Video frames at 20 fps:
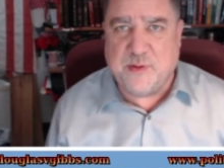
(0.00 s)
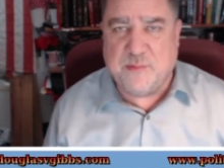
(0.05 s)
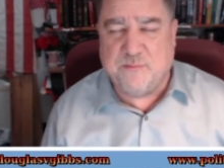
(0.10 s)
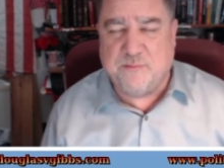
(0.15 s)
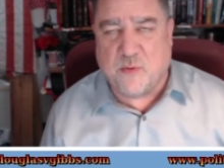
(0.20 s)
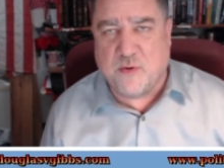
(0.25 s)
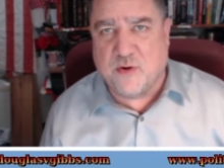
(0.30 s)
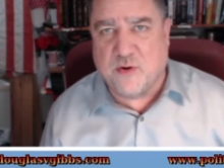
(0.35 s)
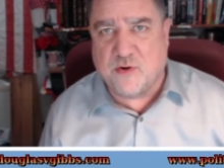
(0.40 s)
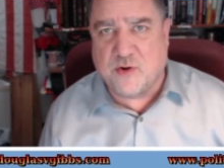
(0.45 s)
to be
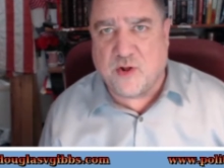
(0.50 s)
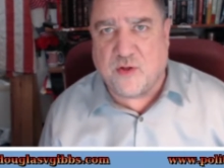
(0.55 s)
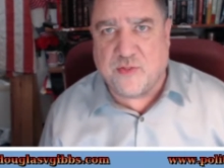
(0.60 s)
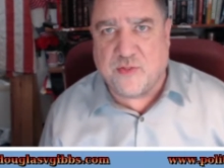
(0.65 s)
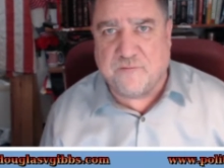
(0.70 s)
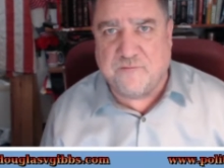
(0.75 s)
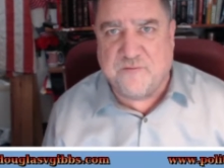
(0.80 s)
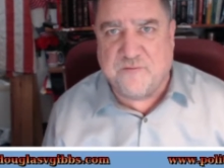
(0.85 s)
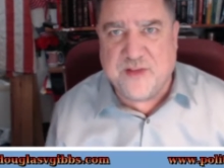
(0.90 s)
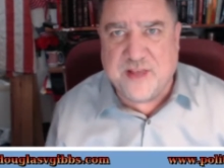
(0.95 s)
burned on
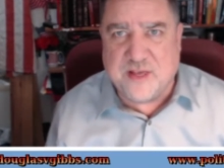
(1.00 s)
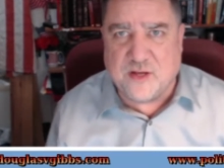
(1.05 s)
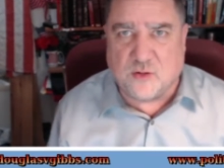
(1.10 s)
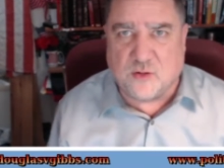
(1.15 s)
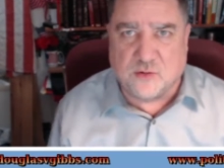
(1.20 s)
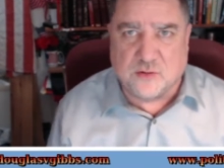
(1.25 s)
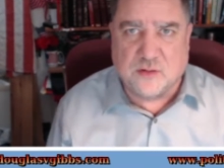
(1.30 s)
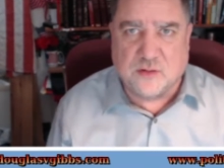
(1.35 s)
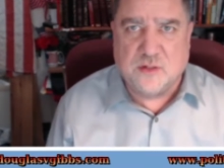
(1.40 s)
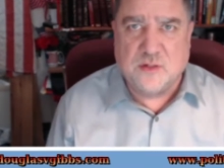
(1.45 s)
the
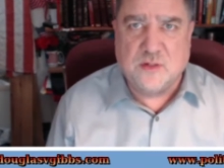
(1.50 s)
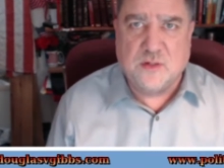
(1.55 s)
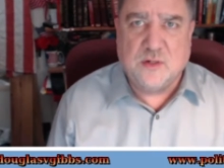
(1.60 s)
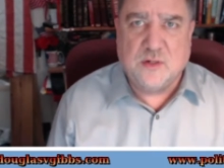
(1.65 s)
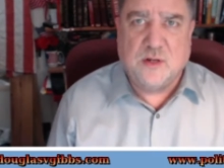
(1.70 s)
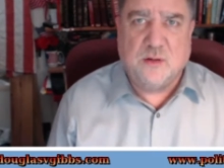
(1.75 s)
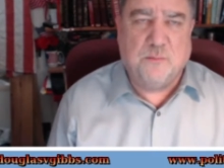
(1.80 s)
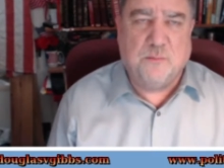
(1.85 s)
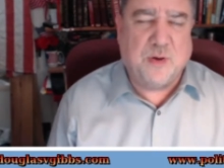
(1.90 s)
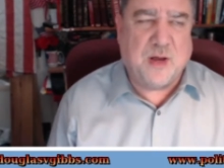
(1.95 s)
field
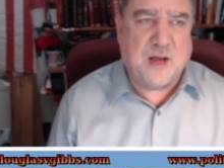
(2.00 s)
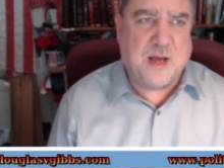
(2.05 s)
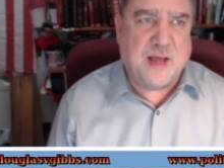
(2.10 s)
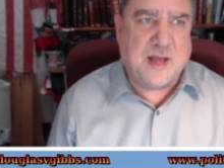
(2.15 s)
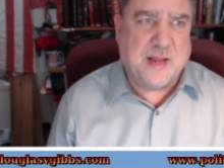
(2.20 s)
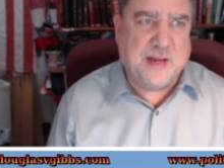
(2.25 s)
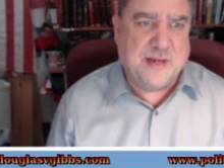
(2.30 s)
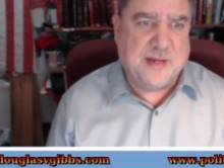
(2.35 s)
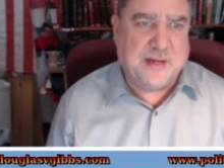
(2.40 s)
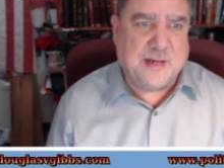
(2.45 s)

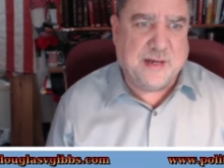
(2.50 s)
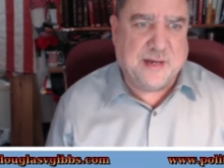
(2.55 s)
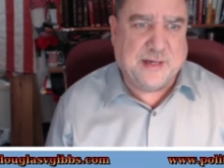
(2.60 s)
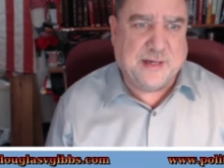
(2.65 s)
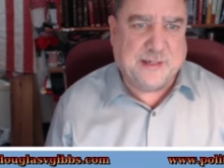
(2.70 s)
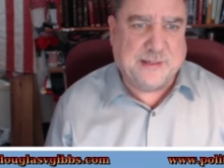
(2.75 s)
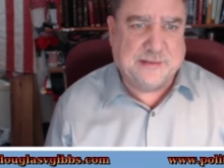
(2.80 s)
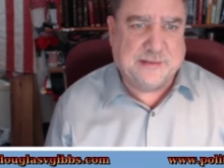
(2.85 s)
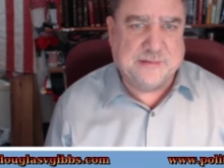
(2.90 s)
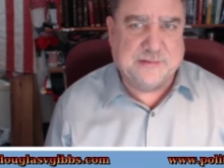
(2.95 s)
by
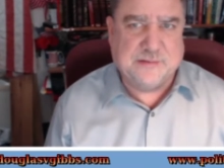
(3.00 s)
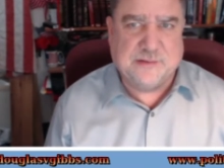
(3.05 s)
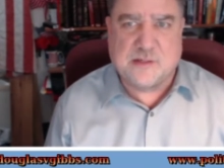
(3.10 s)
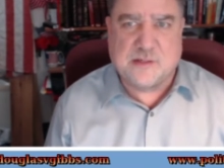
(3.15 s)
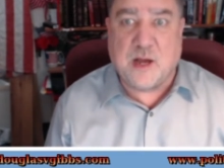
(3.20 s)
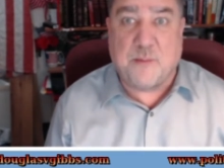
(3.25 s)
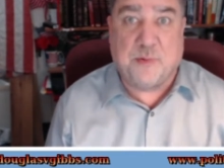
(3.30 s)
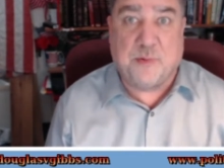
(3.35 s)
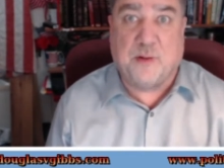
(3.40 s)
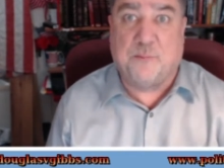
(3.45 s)
a
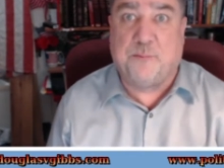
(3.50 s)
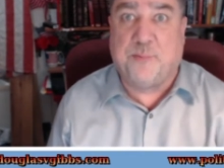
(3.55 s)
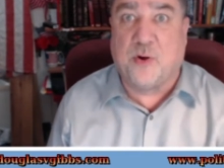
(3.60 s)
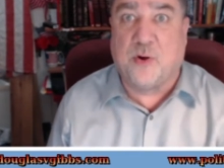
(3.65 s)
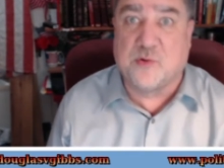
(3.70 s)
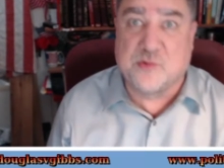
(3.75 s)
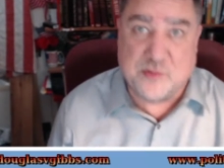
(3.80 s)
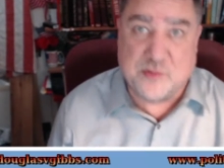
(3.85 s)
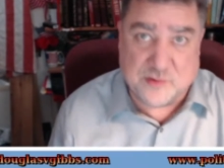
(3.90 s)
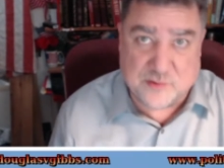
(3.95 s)
couple of
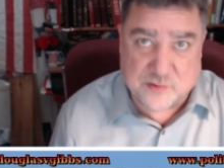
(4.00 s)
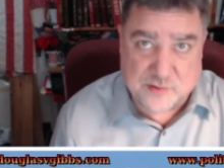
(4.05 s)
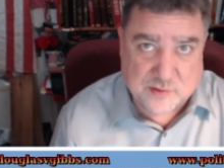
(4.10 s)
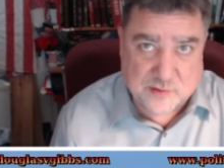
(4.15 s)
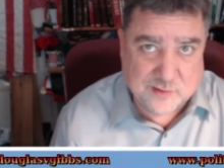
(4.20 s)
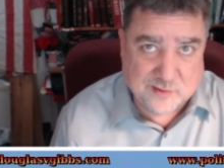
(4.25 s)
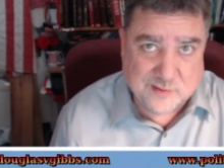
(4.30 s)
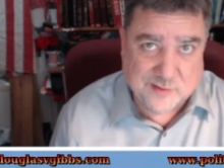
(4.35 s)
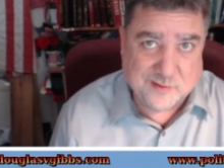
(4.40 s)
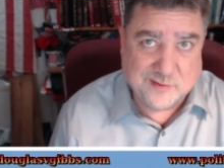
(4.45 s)
persons.